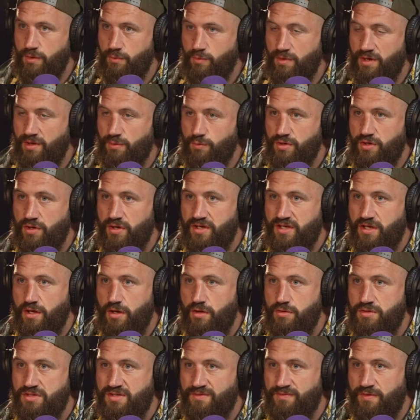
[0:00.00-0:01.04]
where would I
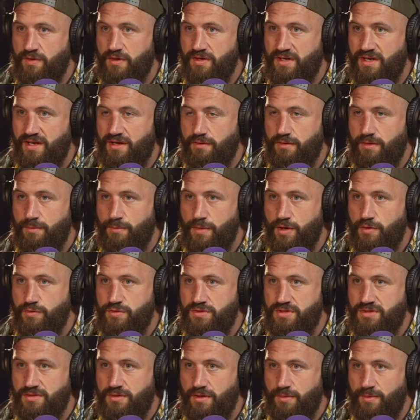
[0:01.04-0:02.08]
go to find out the
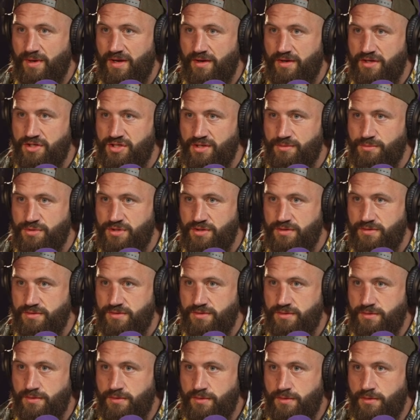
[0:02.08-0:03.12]
most about
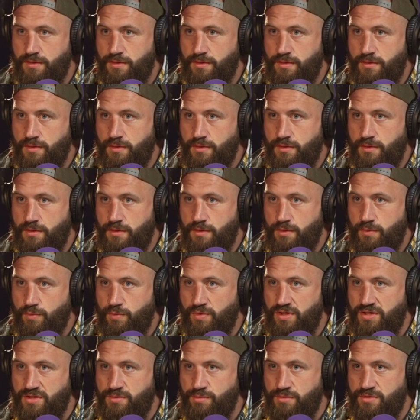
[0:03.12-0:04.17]
Egyptians?
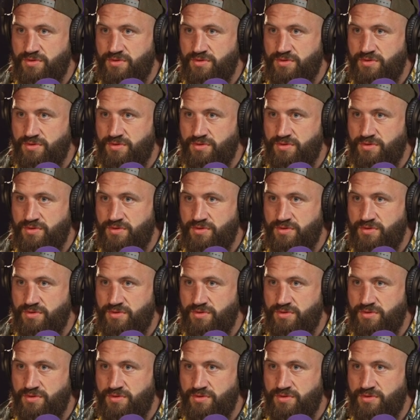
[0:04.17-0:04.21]
Which